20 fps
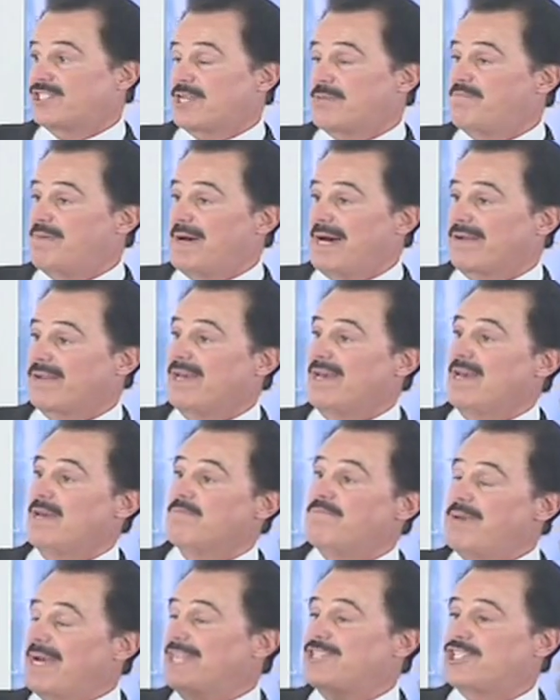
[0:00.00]
about
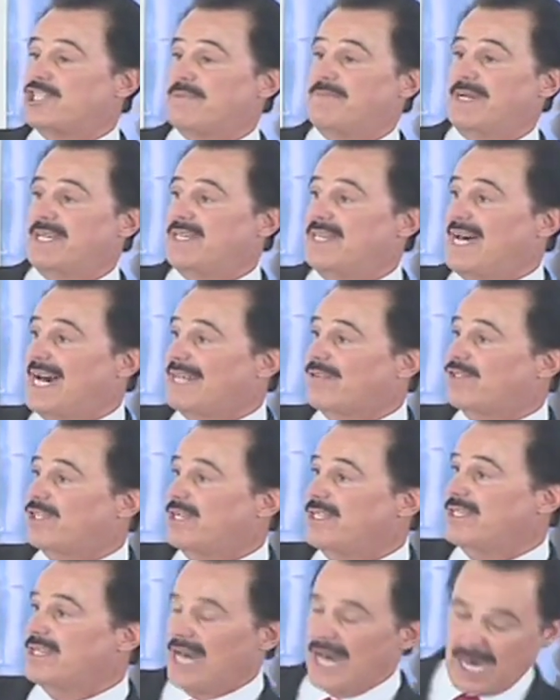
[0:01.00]
Benjamin
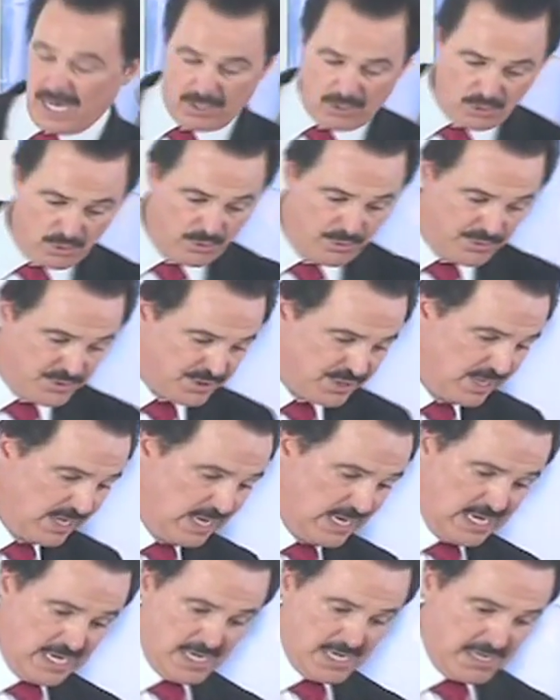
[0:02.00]
Netanyahu's
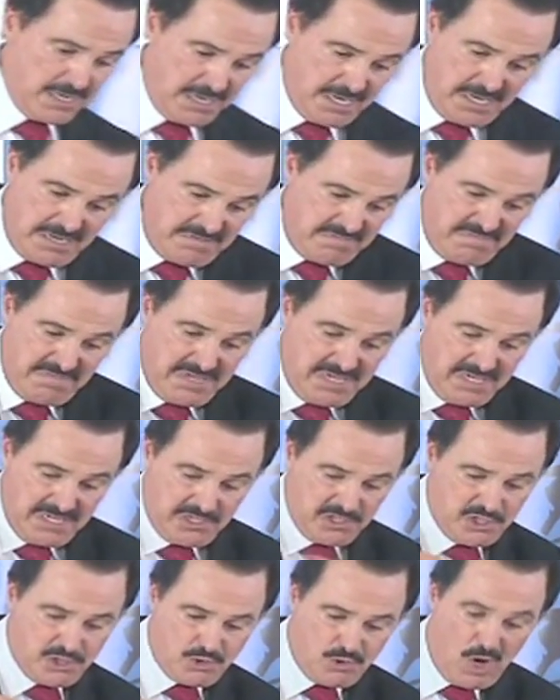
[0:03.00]

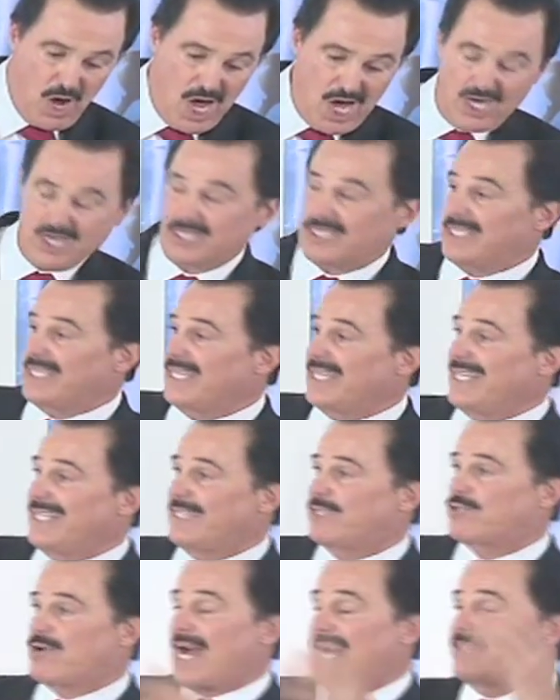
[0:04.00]
strong
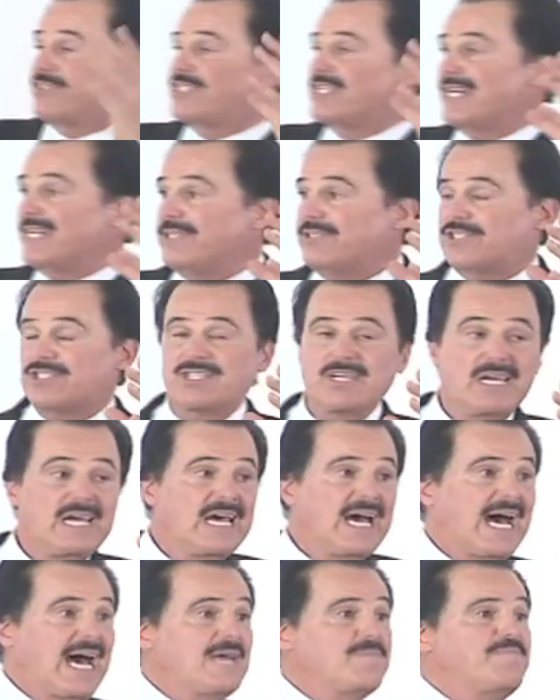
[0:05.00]
intransience.
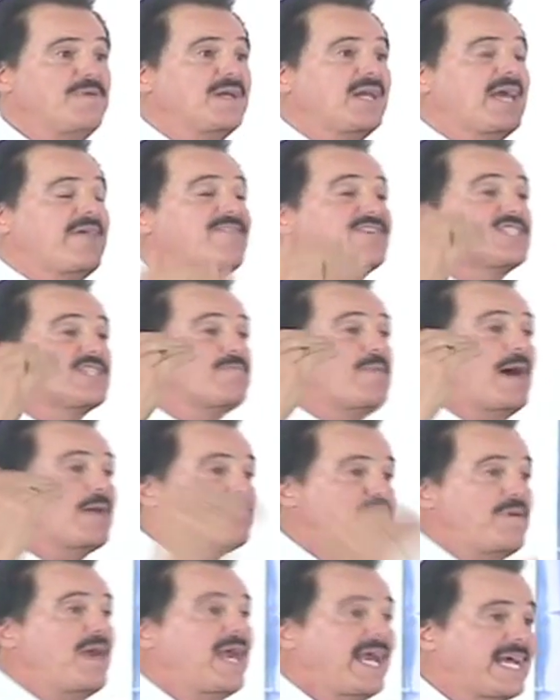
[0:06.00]
I believe it's
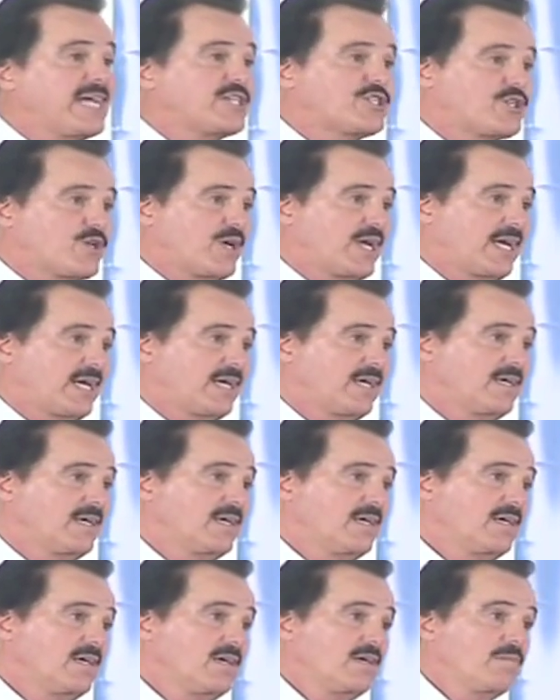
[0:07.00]
about bigotry,
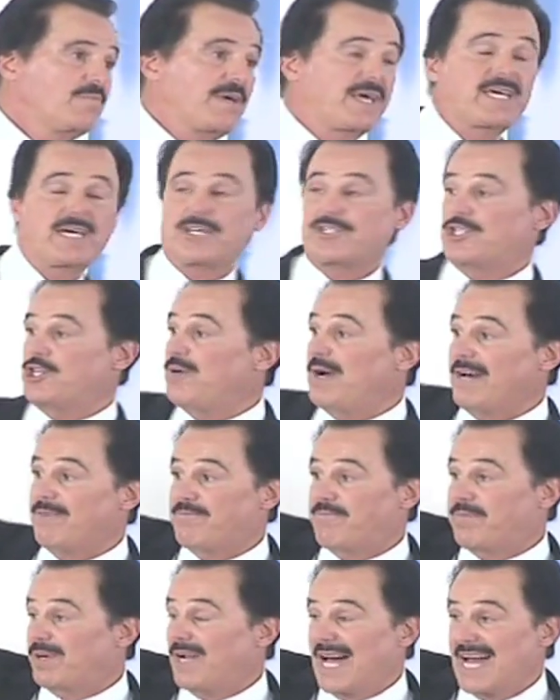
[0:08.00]
because you
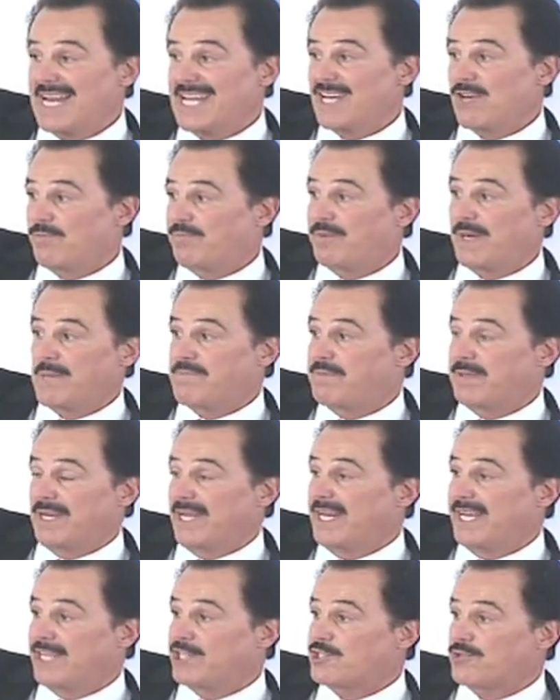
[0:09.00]
have plenty of people
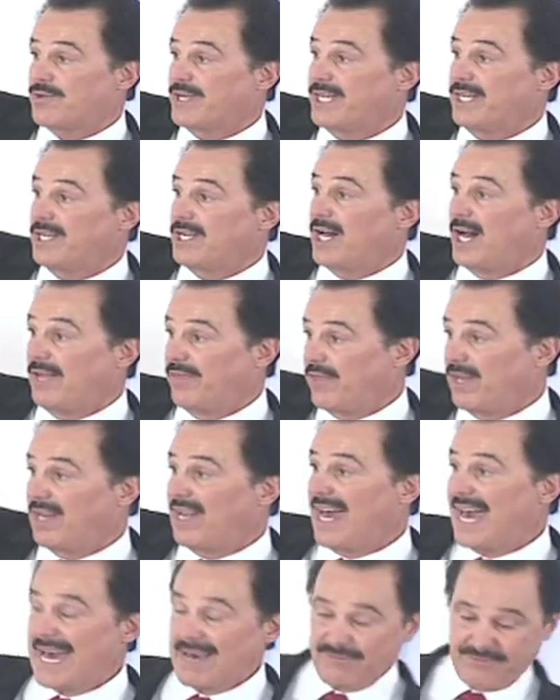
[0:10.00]
in Israel on the
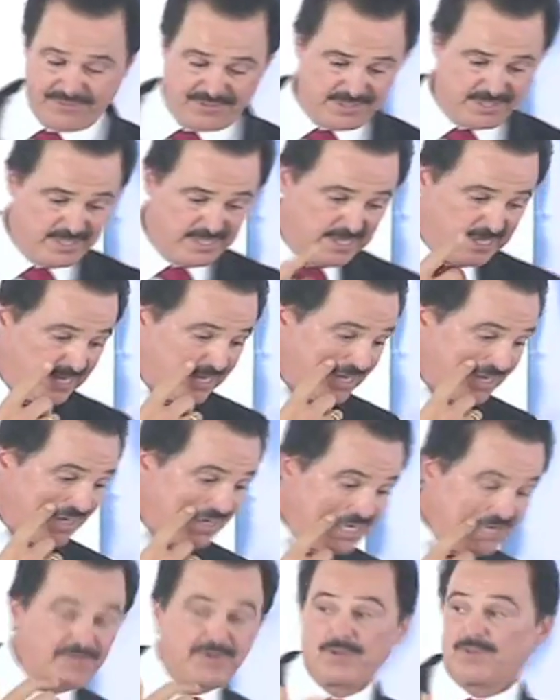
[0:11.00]
left.
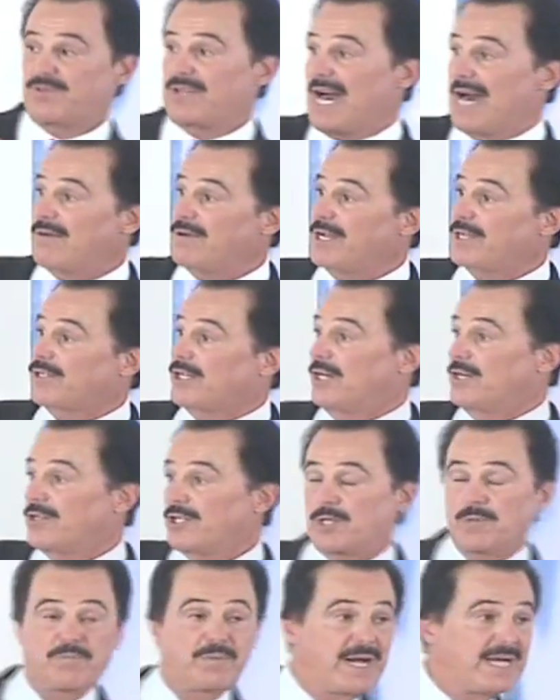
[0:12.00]
If you doubt it, go to
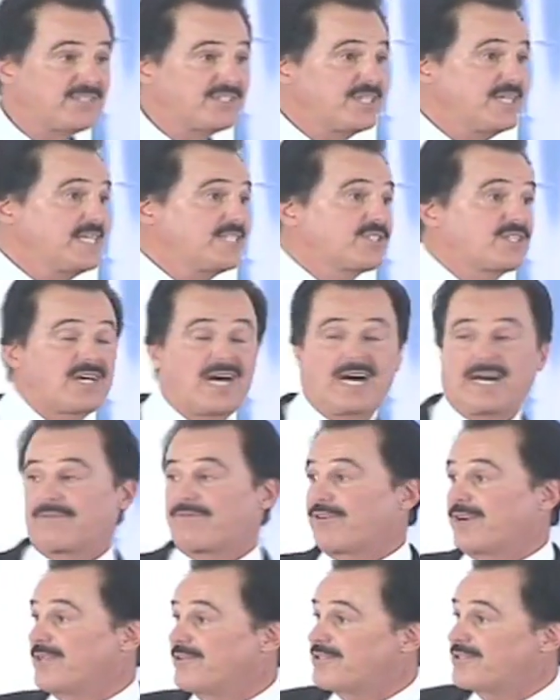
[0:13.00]
the president's
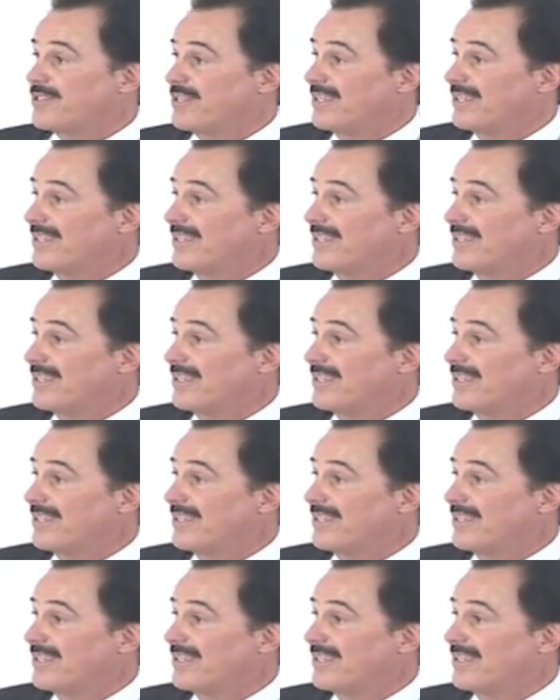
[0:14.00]
conference.